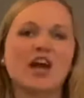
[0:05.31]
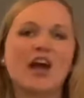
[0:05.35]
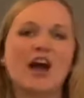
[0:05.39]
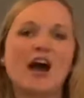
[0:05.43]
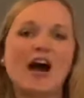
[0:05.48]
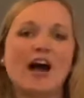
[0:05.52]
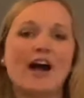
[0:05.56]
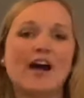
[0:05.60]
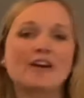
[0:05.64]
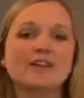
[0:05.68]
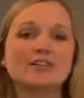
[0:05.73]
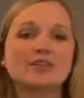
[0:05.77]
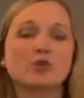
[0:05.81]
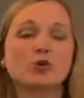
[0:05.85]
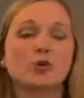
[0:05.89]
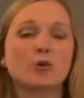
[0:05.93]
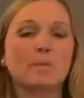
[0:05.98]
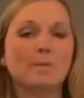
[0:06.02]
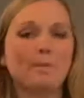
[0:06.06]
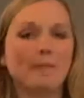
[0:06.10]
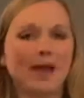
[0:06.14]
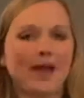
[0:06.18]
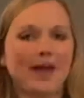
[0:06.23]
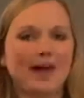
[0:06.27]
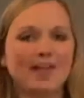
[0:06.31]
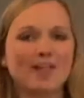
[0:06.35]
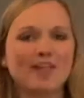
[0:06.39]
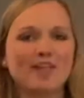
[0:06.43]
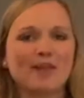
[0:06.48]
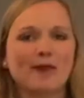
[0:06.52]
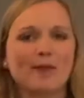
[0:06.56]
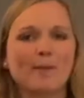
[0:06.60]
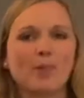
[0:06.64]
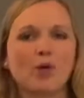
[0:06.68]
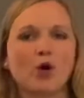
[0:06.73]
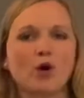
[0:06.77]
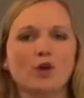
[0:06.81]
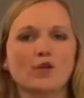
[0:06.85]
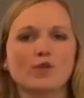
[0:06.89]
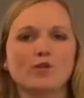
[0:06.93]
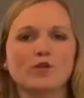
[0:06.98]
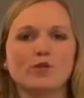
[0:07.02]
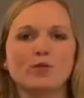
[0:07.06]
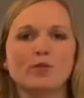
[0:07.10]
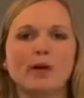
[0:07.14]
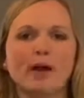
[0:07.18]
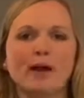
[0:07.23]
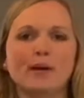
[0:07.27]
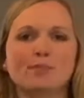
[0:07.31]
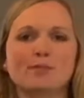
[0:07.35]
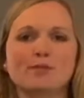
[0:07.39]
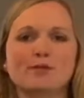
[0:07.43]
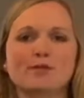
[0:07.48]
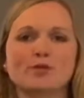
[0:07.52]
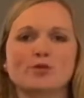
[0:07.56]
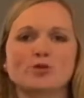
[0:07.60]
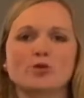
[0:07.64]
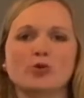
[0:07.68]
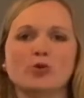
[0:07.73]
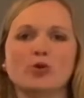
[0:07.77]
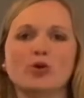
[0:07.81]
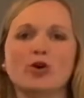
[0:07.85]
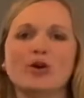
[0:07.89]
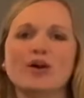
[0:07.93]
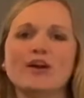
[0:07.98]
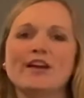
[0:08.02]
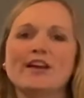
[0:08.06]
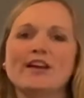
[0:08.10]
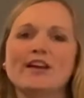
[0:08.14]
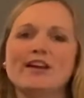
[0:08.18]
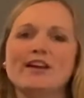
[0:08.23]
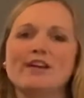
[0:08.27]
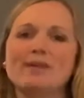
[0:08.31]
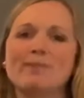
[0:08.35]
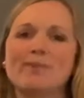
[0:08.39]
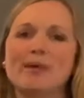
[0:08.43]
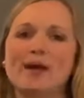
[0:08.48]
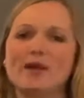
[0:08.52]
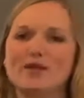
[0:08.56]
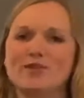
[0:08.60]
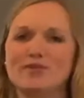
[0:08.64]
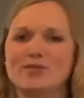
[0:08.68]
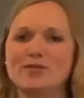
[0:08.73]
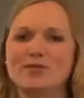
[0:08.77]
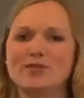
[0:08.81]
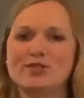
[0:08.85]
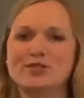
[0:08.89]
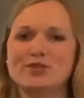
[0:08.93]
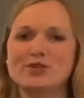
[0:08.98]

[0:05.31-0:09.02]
high school math at Parkview Baptist School in Baton Rouge,